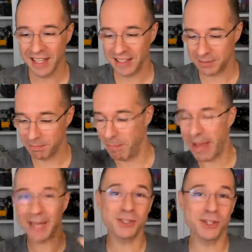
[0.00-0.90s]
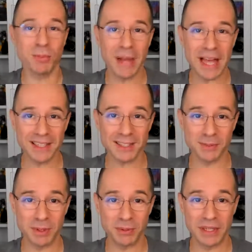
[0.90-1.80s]
this magical
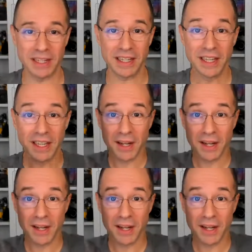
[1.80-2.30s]
balance between like,